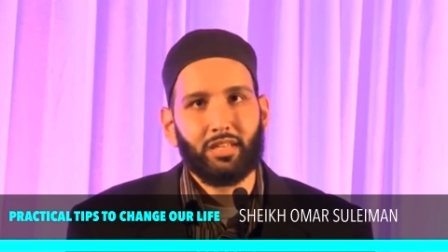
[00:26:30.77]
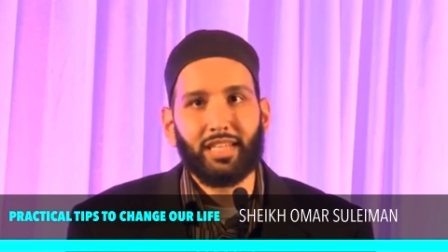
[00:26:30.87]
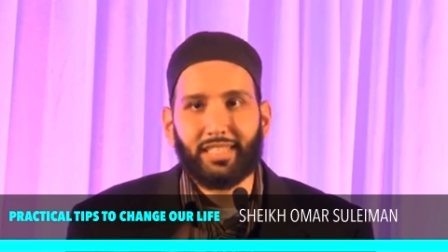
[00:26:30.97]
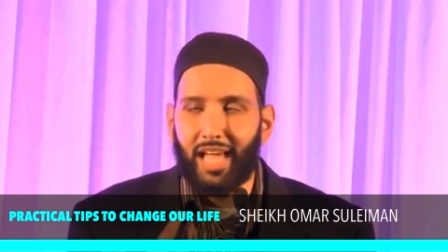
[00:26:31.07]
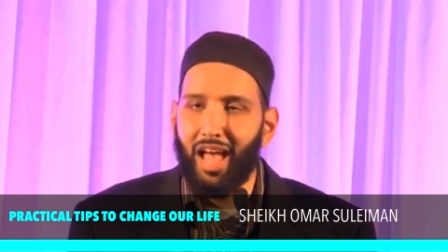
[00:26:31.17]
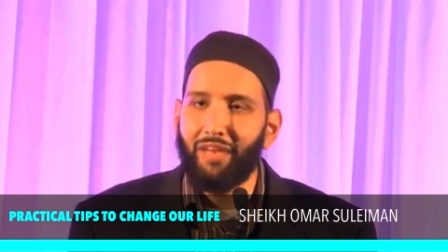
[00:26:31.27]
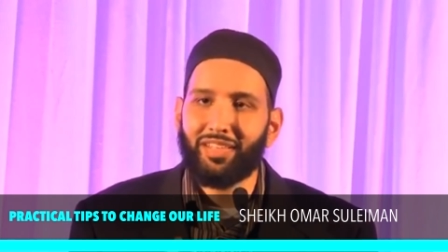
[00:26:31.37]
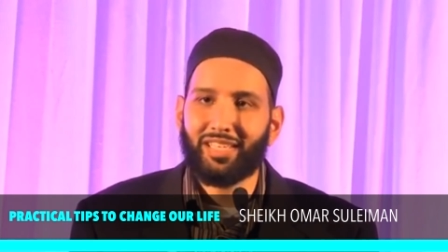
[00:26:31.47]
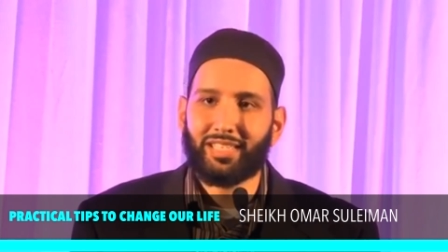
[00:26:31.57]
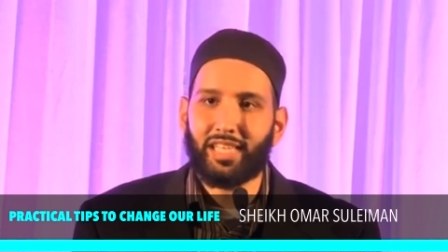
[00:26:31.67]
That's the
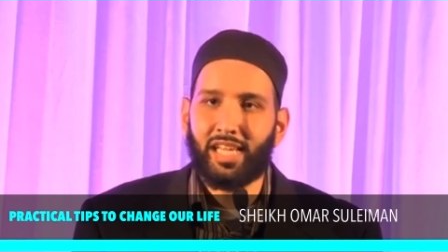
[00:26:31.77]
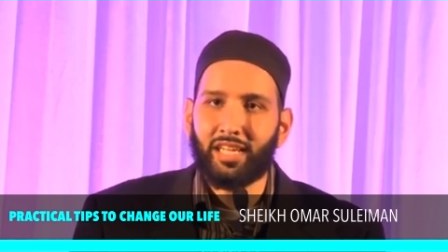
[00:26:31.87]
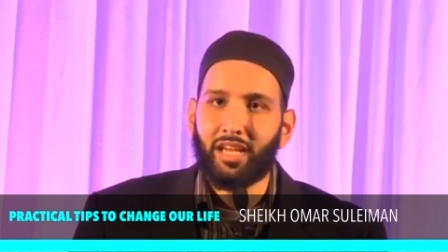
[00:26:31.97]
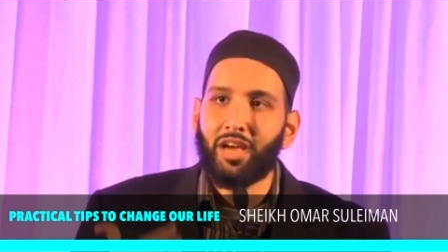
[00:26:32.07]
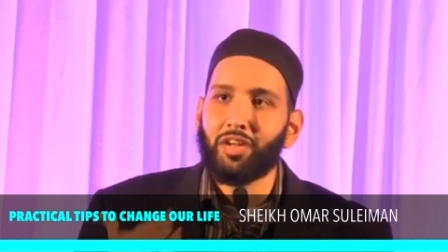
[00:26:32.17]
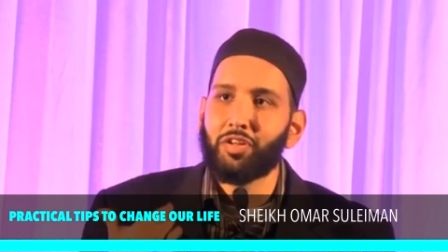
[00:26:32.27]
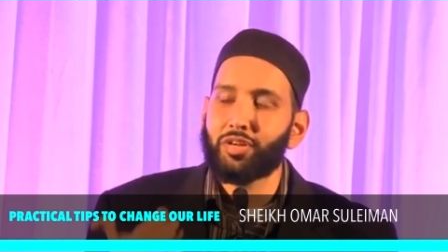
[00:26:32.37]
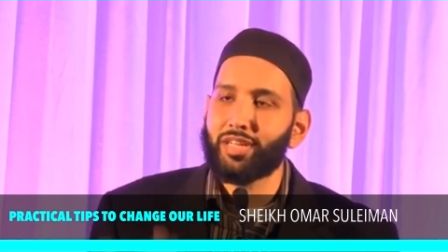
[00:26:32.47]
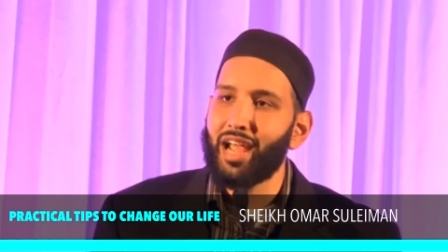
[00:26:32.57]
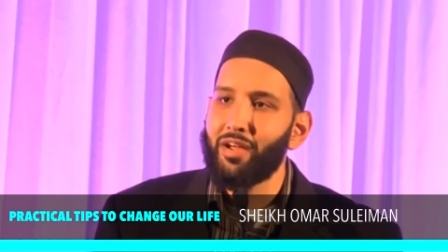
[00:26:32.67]
heaviest thing. Your
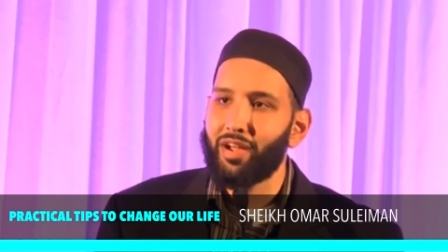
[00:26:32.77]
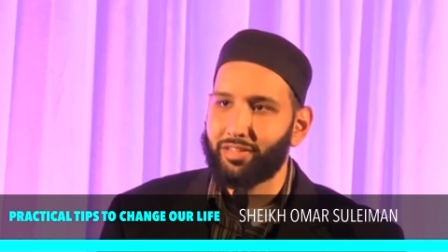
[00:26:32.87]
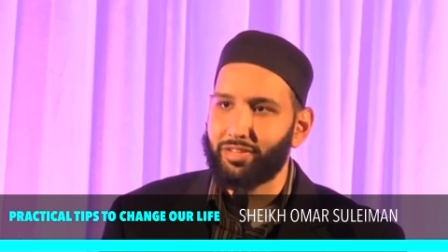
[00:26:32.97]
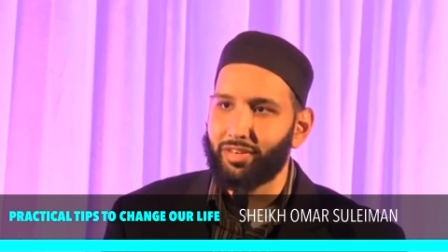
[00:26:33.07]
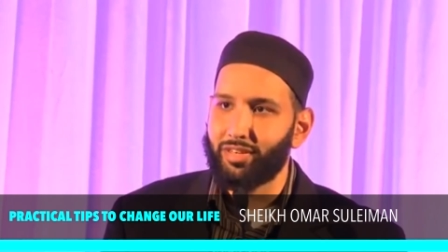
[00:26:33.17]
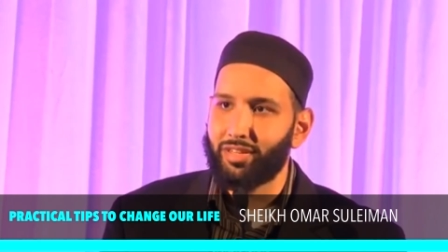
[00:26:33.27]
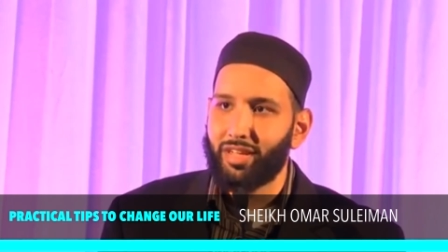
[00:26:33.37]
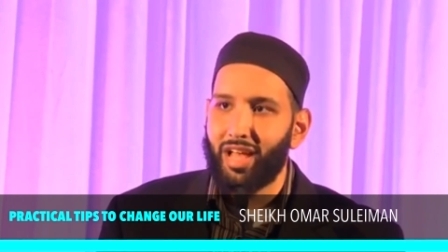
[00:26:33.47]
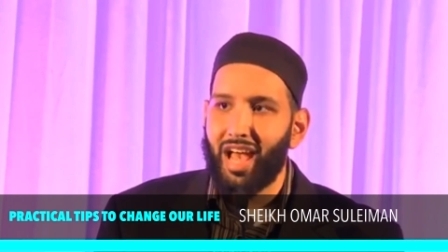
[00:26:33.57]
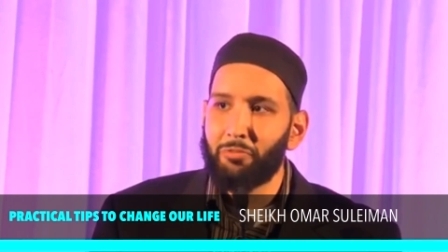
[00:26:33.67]
character.
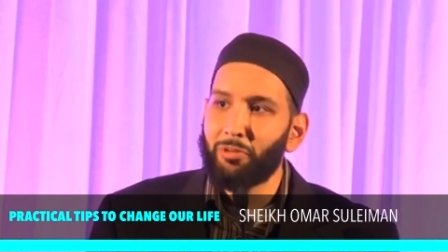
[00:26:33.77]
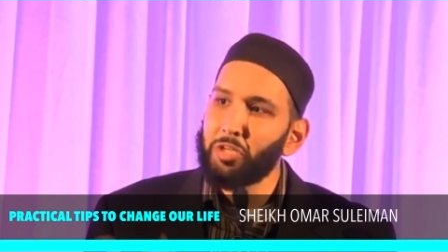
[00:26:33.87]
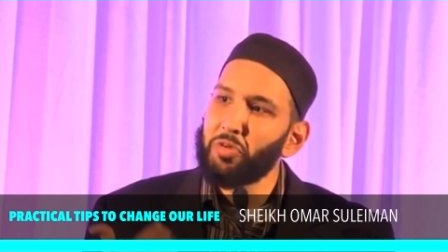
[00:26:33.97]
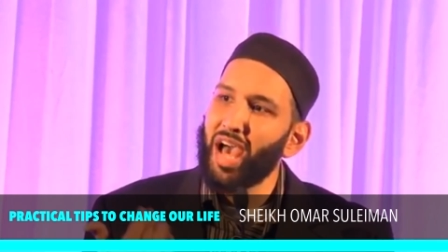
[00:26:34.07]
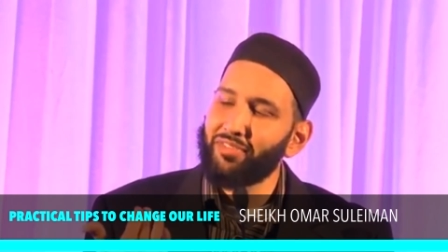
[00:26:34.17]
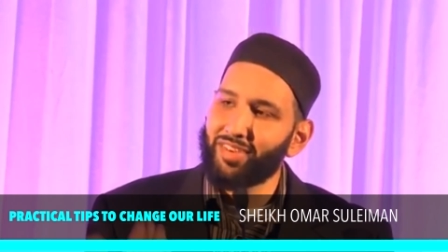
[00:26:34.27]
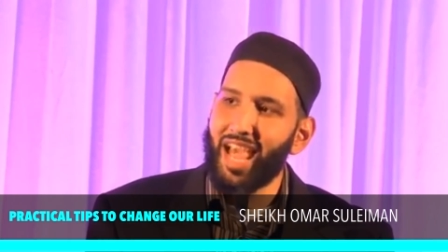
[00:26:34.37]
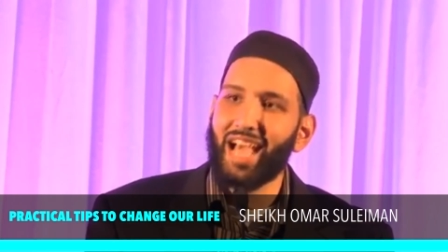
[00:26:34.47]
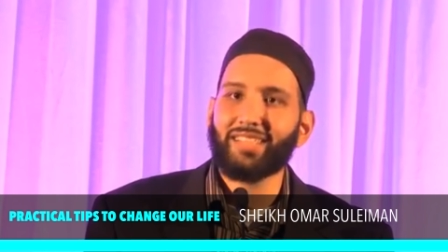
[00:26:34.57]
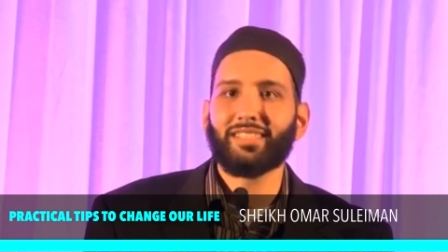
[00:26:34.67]
And when you have
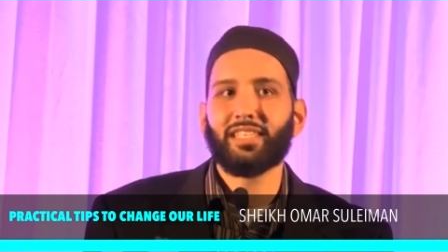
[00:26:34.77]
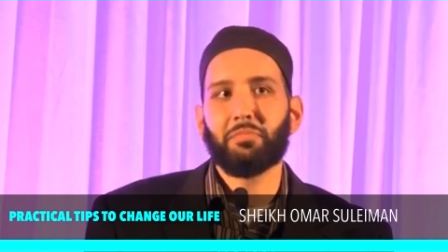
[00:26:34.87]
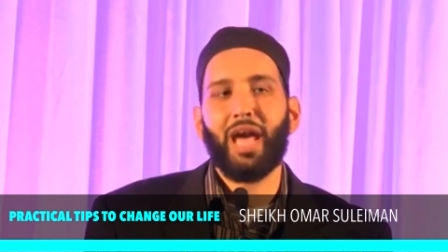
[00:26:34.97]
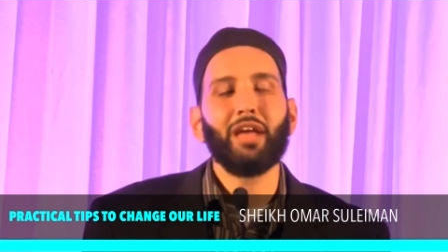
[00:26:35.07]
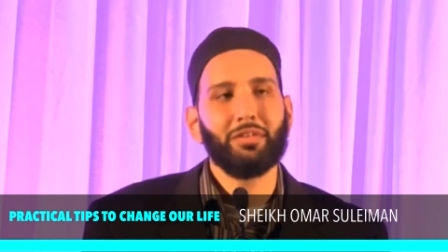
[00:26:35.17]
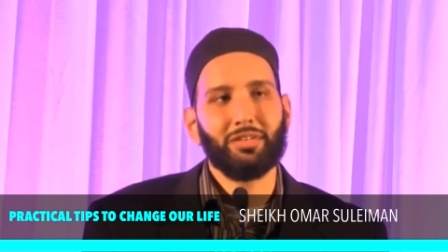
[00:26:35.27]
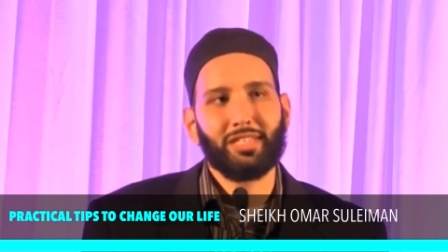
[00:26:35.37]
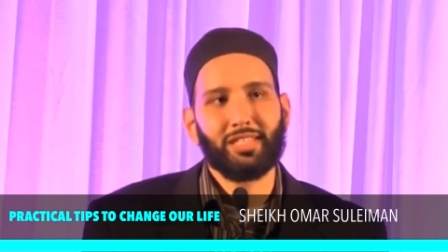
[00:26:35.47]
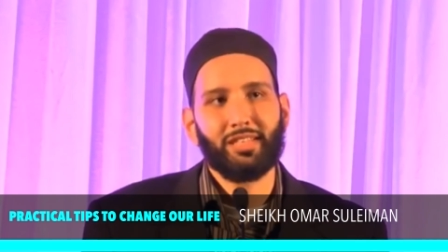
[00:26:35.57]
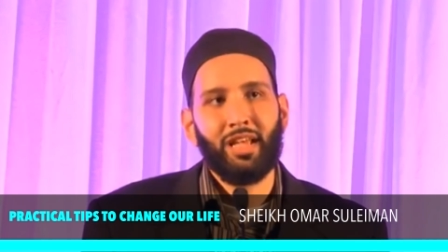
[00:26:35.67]
nasty
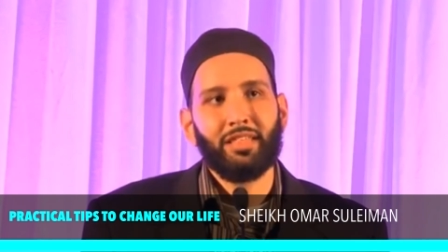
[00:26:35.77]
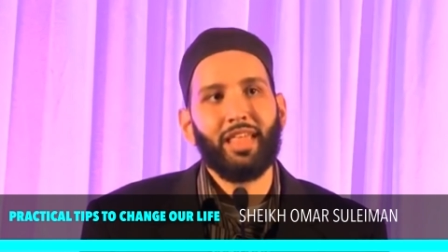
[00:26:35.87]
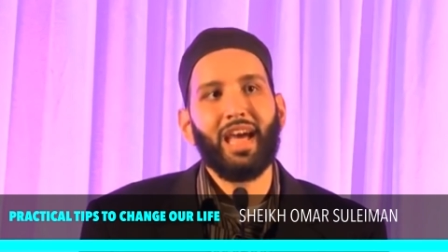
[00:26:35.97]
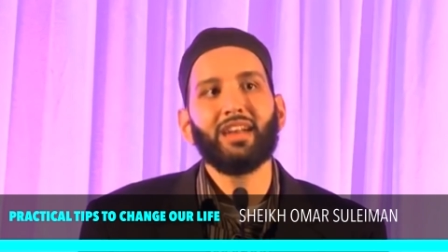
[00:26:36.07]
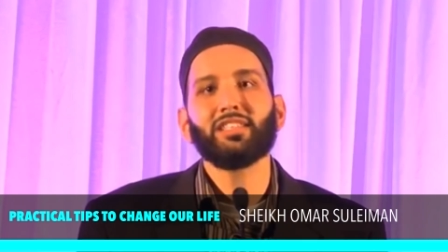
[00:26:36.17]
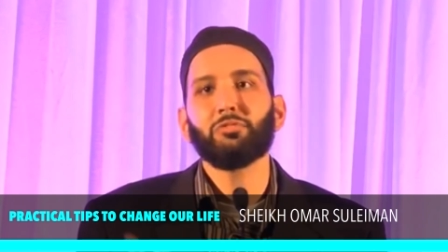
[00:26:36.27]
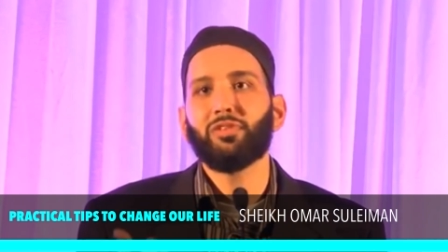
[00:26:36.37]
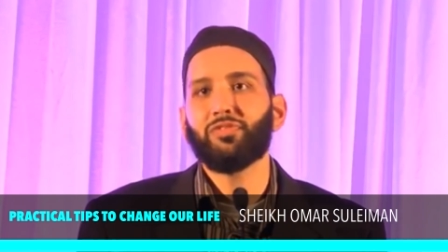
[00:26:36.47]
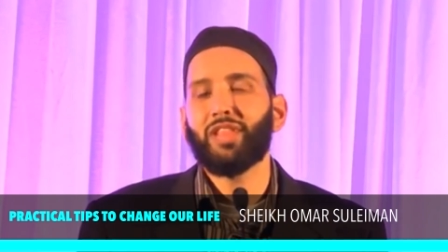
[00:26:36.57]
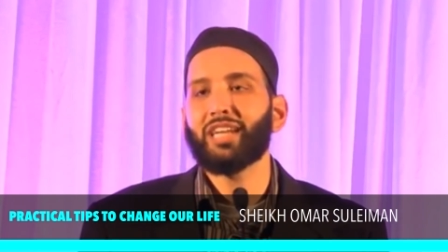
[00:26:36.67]
manners, that is a
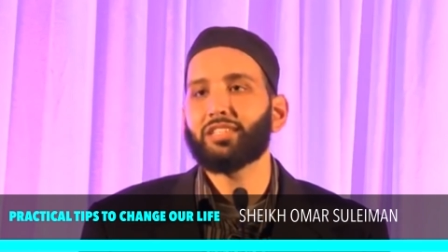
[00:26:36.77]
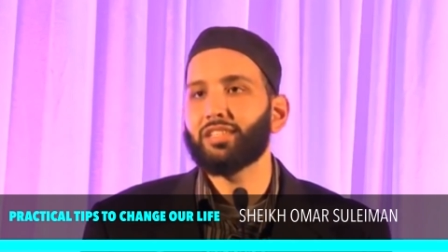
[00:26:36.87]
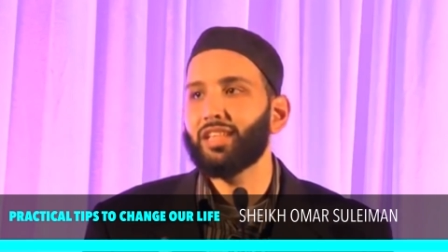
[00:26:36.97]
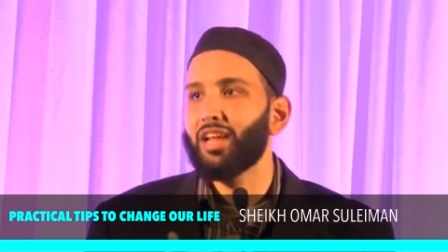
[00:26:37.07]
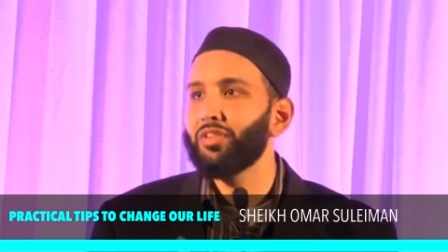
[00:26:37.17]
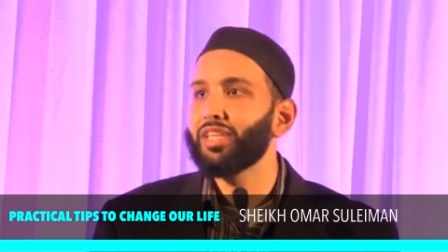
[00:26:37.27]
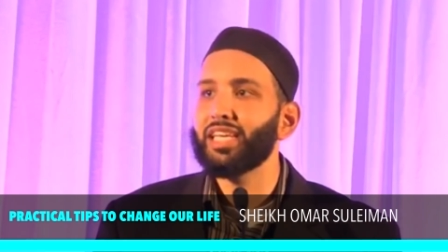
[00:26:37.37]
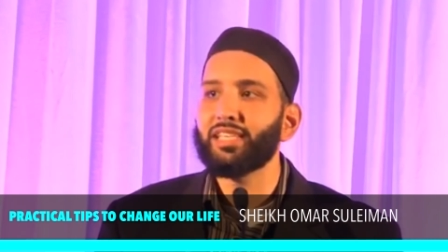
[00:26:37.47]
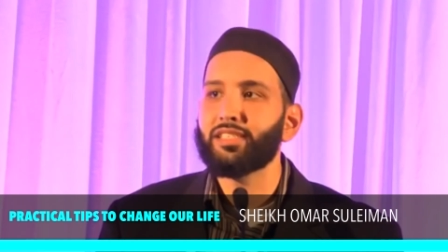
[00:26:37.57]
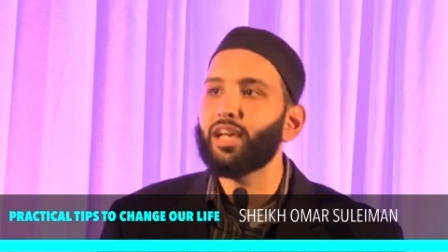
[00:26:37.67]
reflection that on the
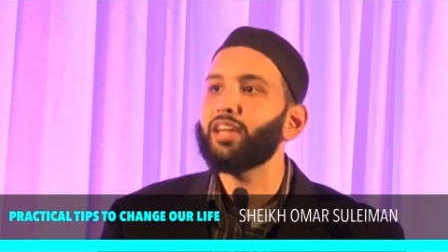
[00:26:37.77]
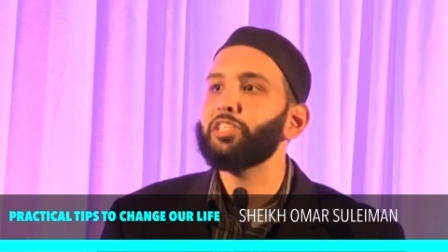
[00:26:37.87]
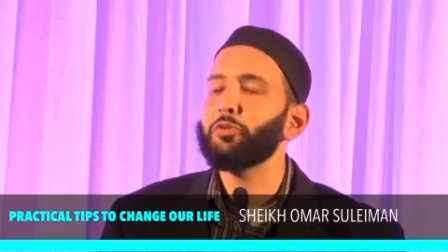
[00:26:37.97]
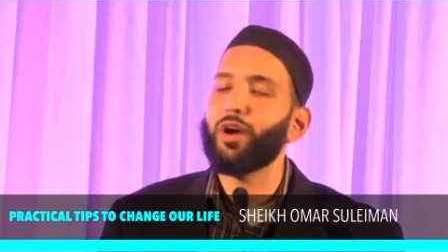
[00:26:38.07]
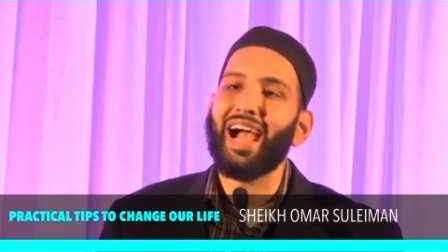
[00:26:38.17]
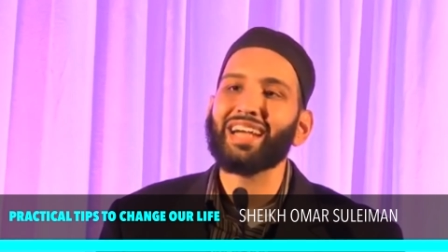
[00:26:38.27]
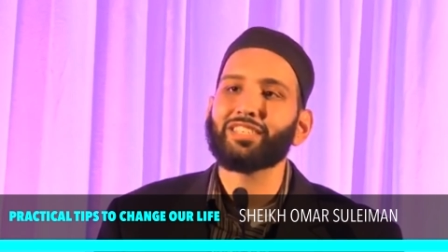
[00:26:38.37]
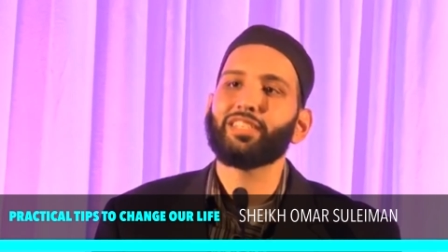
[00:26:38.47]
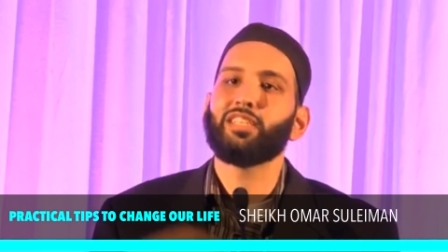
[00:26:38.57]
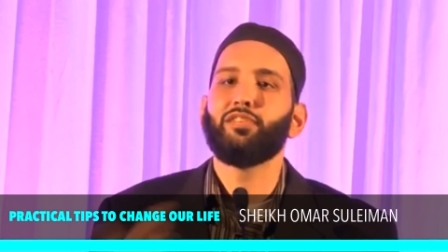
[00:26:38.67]
inside you are
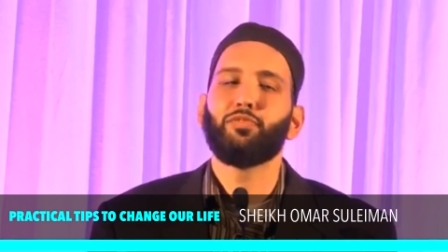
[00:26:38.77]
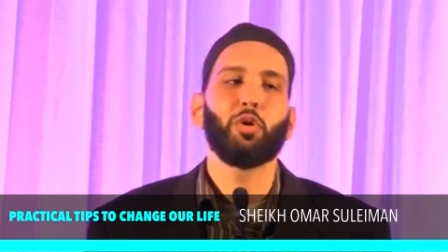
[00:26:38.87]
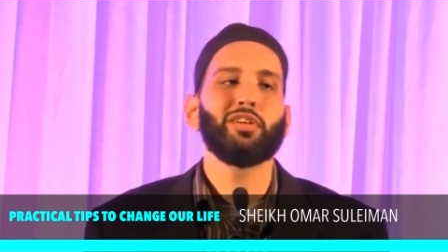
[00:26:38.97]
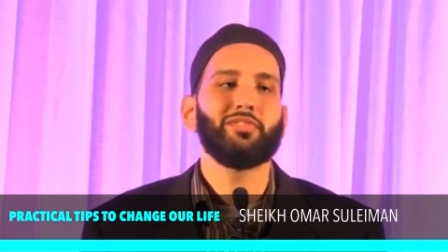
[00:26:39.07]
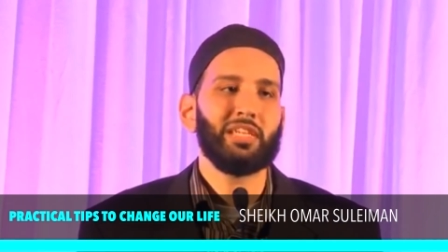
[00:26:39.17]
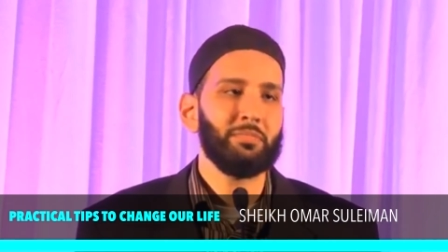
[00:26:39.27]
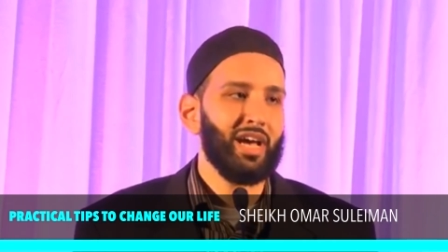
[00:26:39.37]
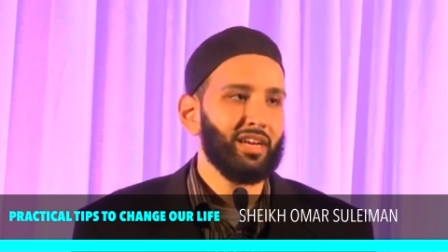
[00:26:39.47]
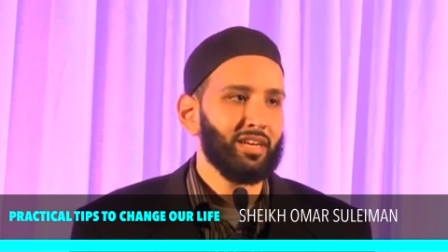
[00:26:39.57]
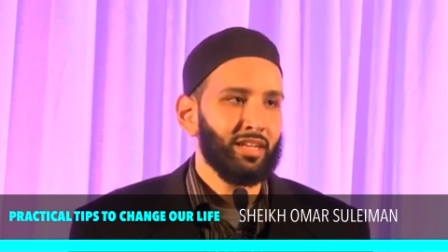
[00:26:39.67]
actually devoid of
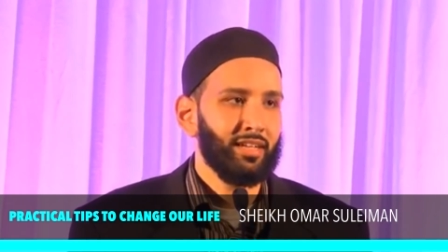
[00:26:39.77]
iman.